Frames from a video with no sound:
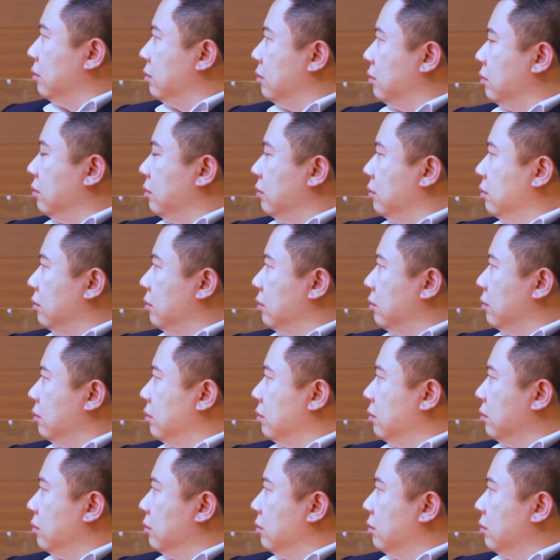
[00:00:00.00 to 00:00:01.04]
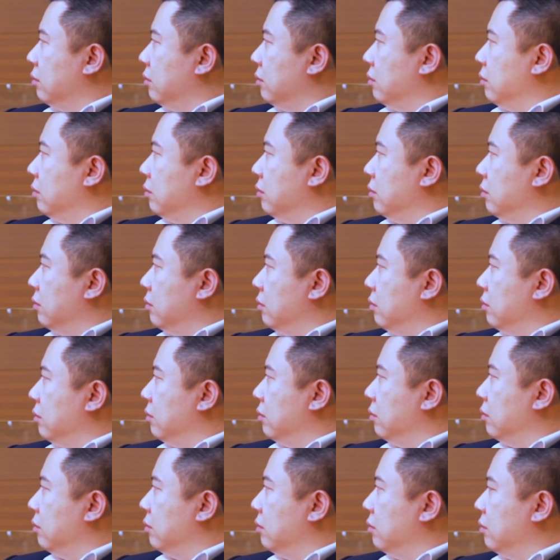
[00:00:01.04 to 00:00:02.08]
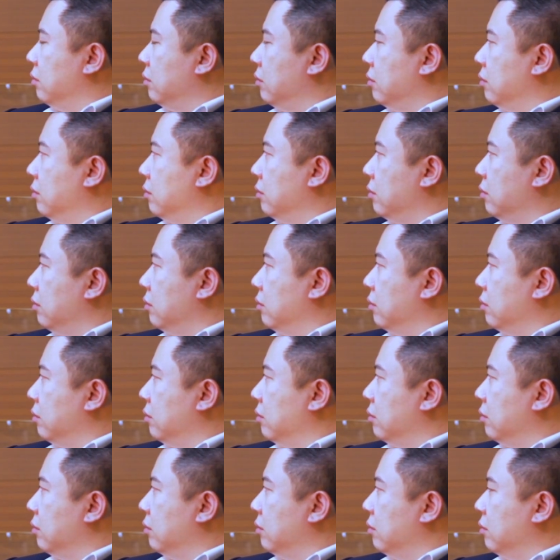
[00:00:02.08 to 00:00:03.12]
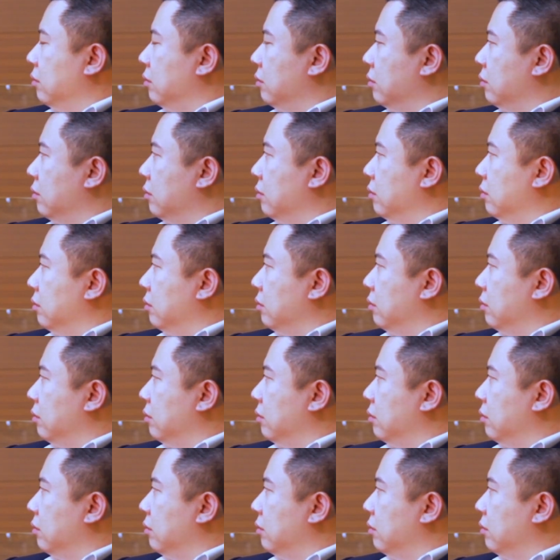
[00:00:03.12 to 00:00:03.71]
(not speaking)